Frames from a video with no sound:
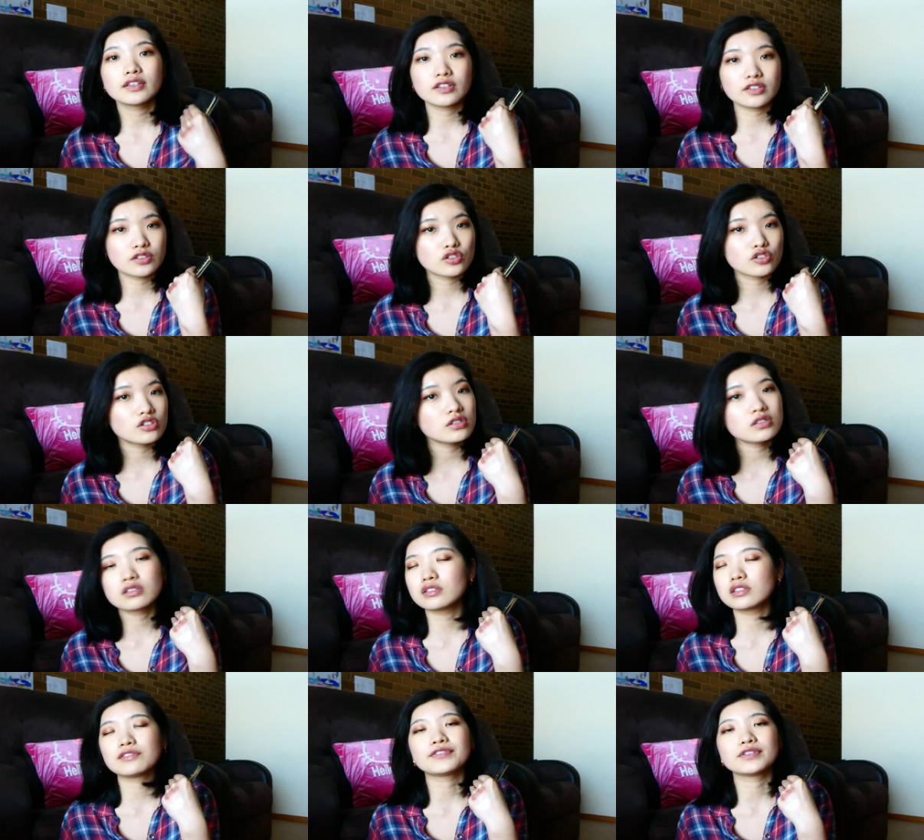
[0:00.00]
It's
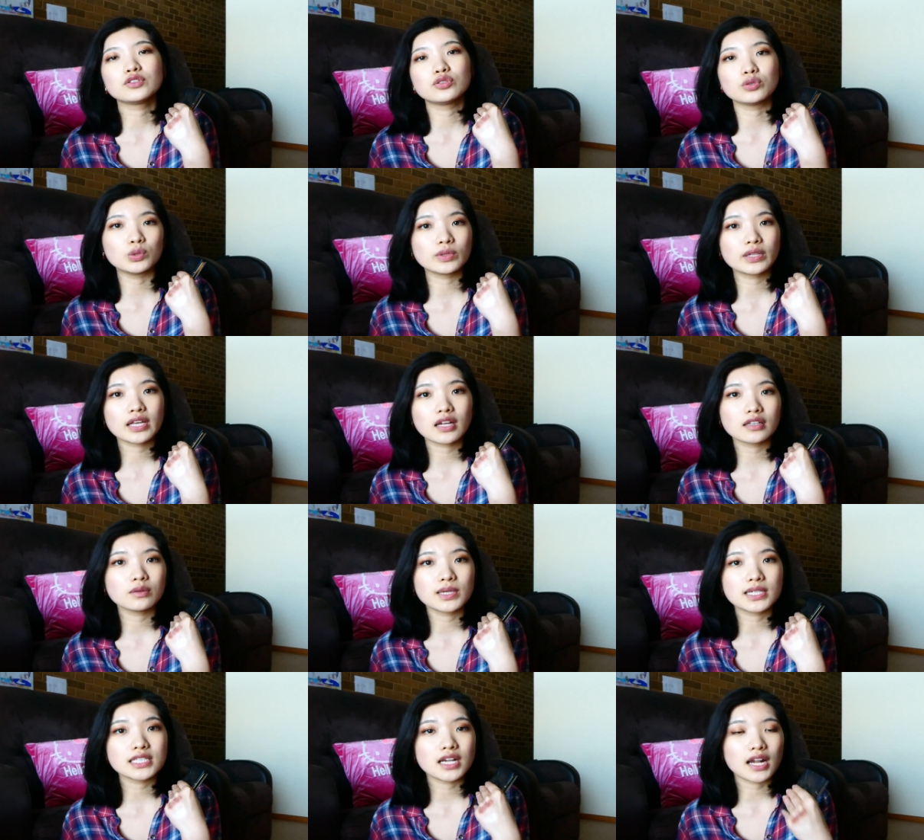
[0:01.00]
just different to all the
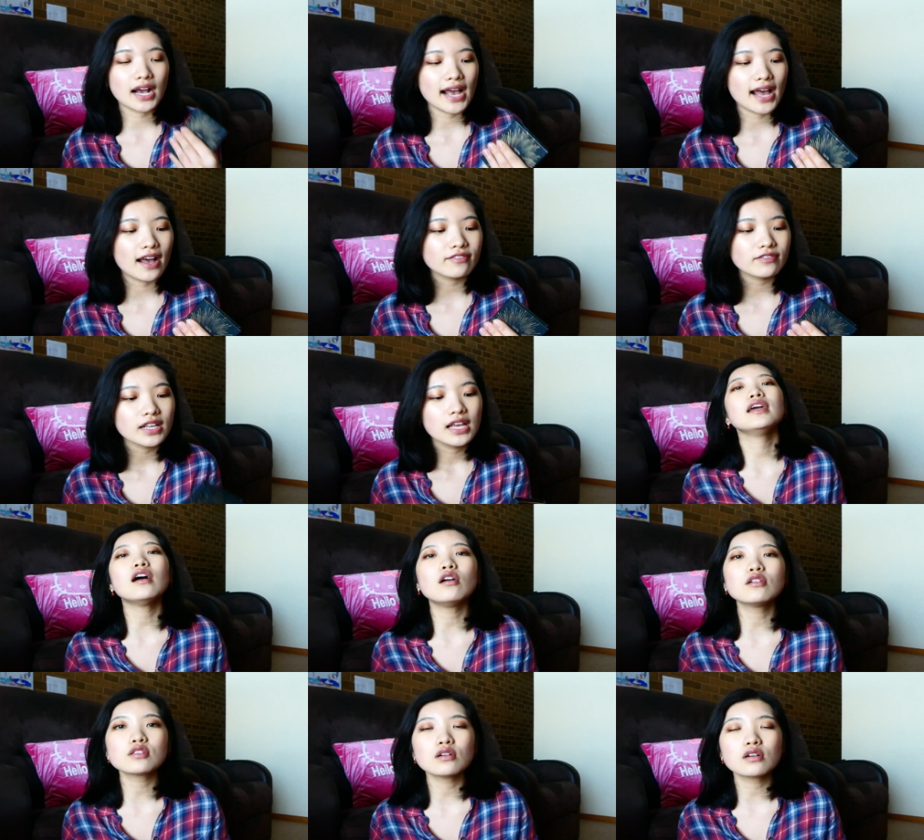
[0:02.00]
other ones that I have. It
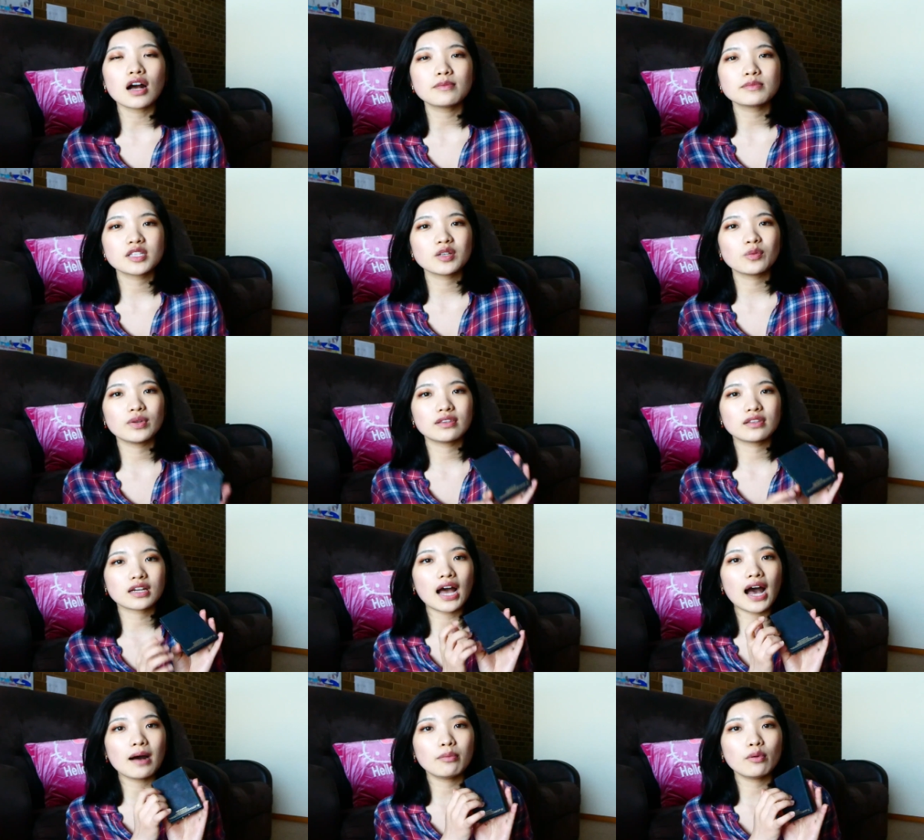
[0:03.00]
also comes in with the
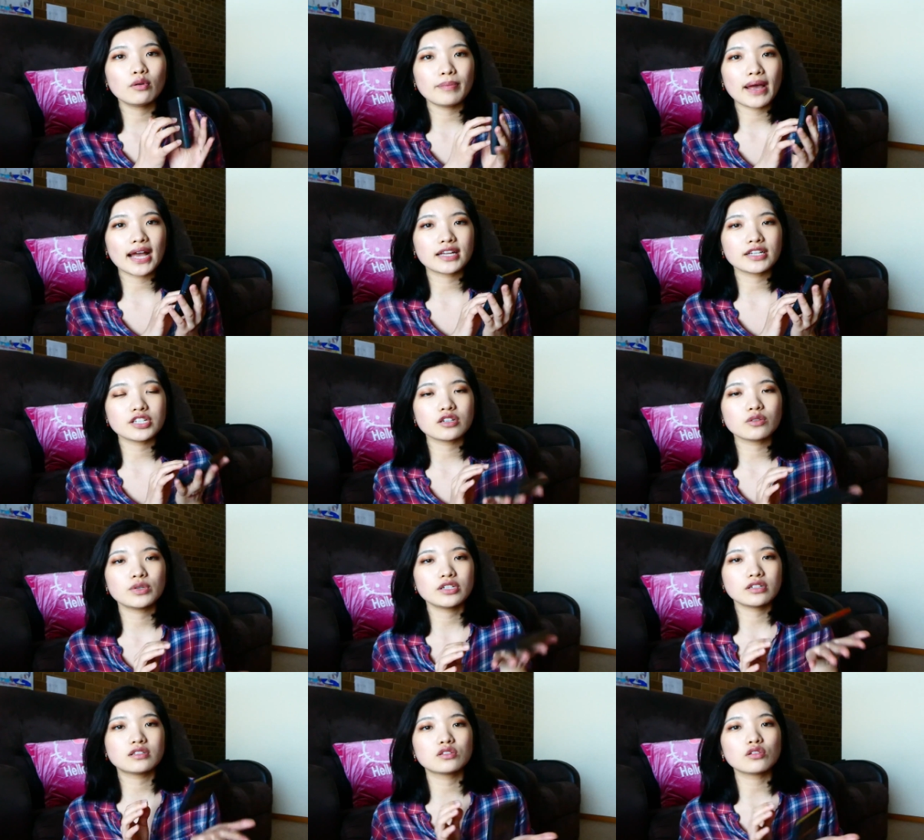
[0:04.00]
cardboard packaging,
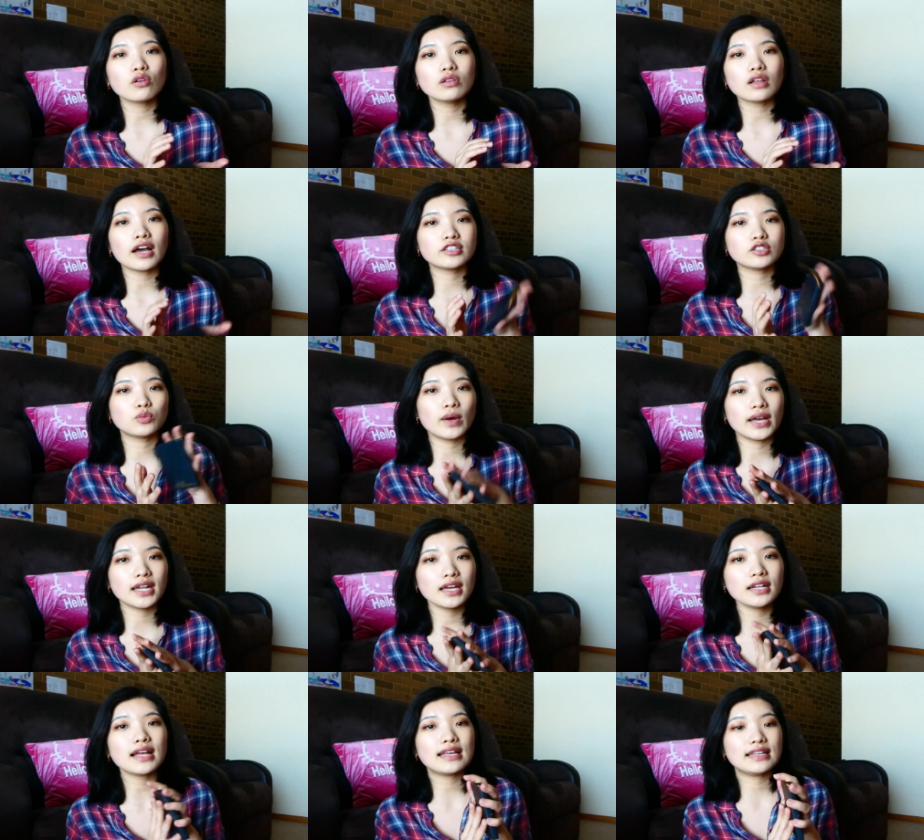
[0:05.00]
which is so
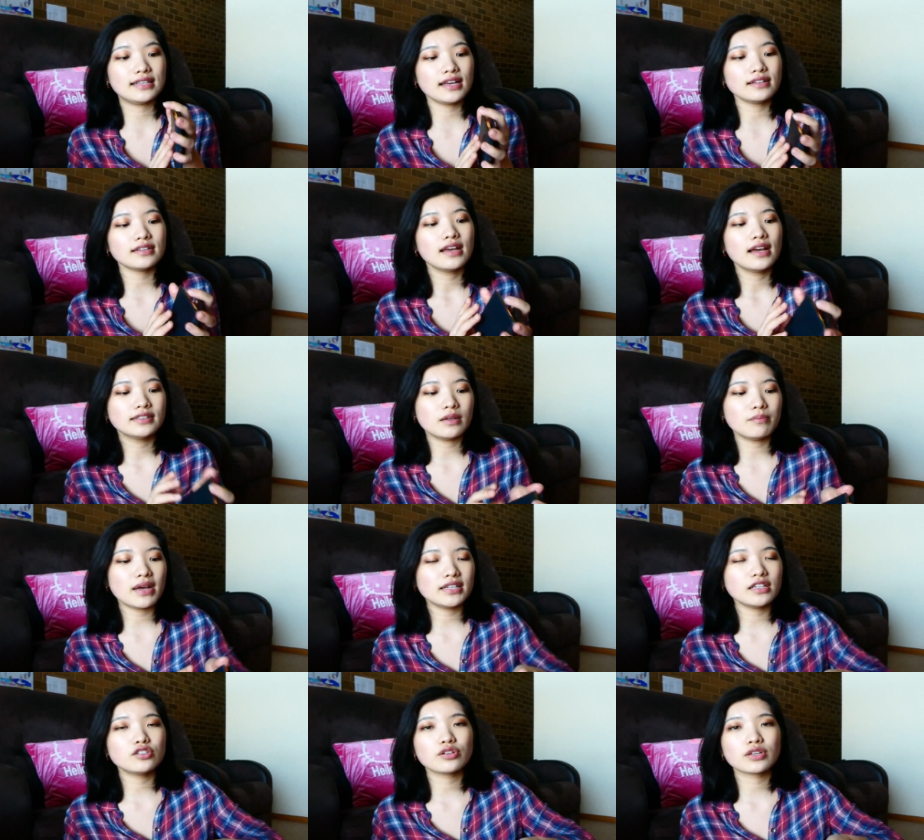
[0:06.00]
lightweighted, and yet they
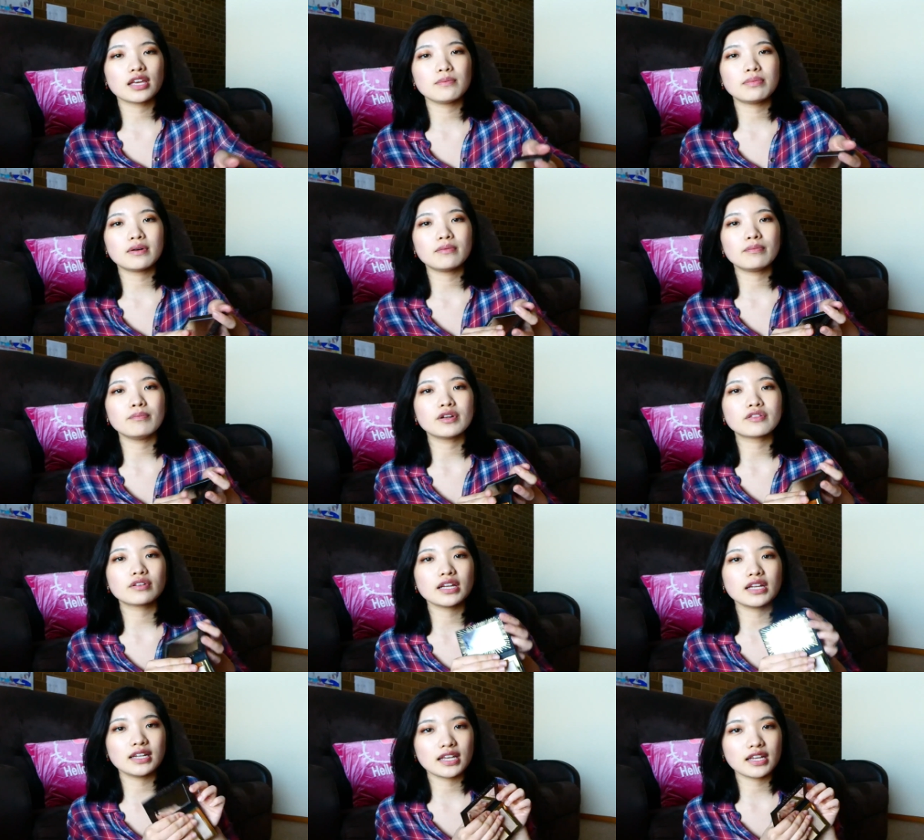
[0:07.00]
managed to keep a
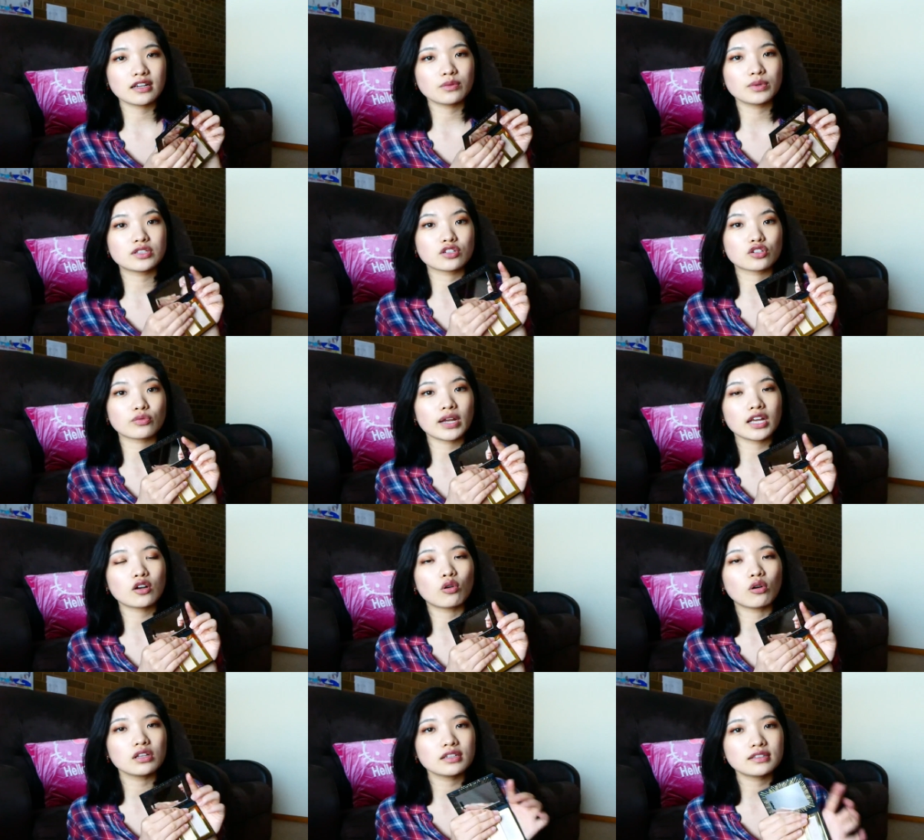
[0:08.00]
mirror in here with a great
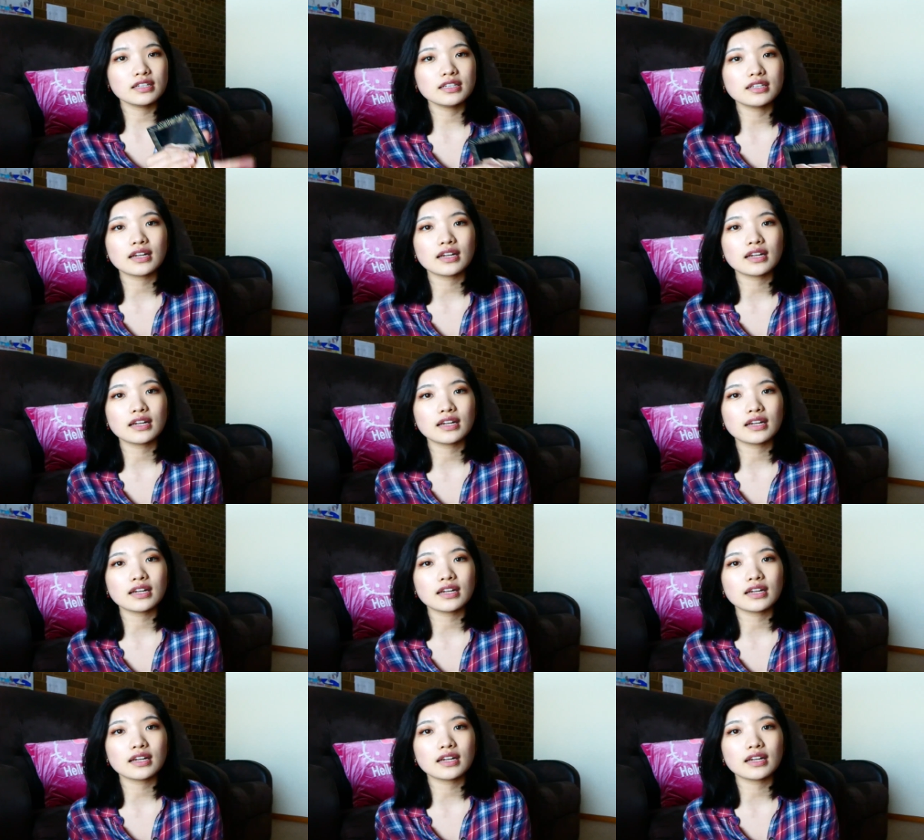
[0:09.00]
quality